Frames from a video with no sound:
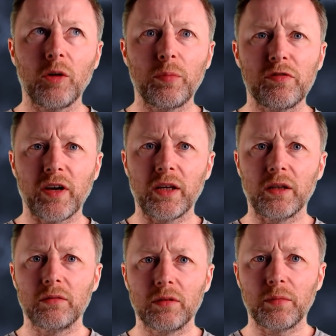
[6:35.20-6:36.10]
It'll be
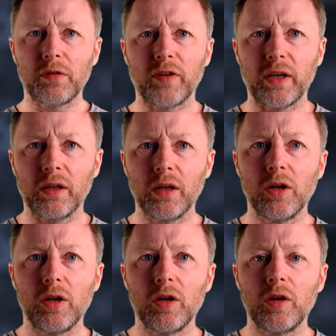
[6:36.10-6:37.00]
fine.
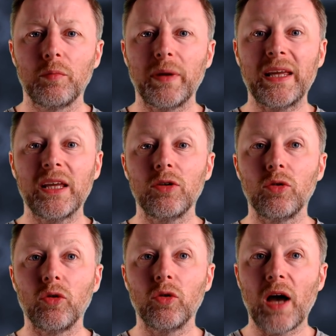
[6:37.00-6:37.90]
But he
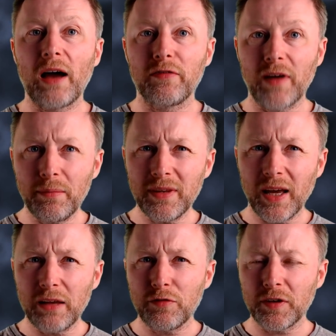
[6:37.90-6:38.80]
knew, if I'm
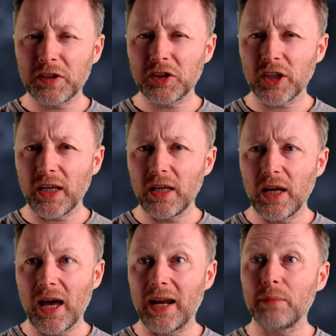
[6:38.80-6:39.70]
dying for a
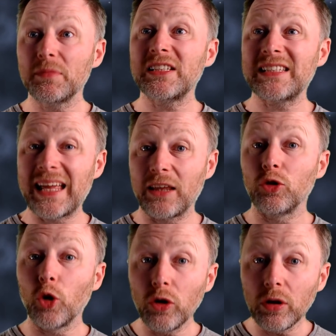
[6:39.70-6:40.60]
shite and I'm
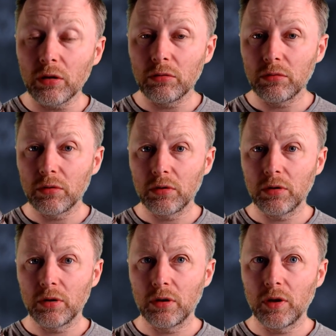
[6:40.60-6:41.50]
sitting down,
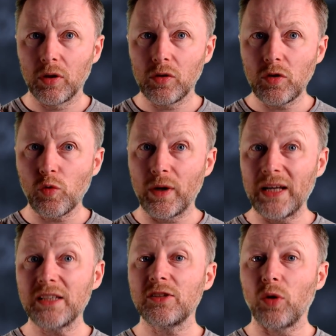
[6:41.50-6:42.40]

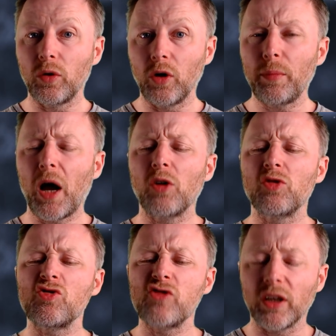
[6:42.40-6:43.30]
when I stand up,
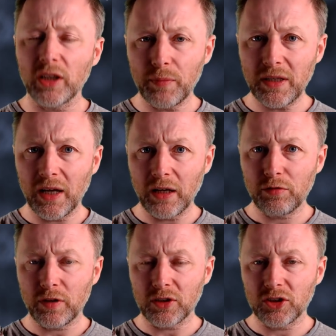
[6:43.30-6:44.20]
I'll really be
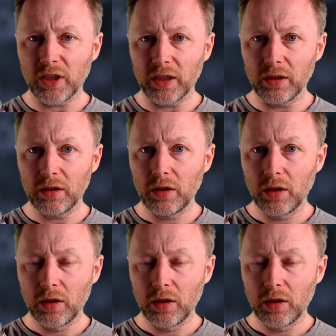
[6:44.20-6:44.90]
dying for a shite.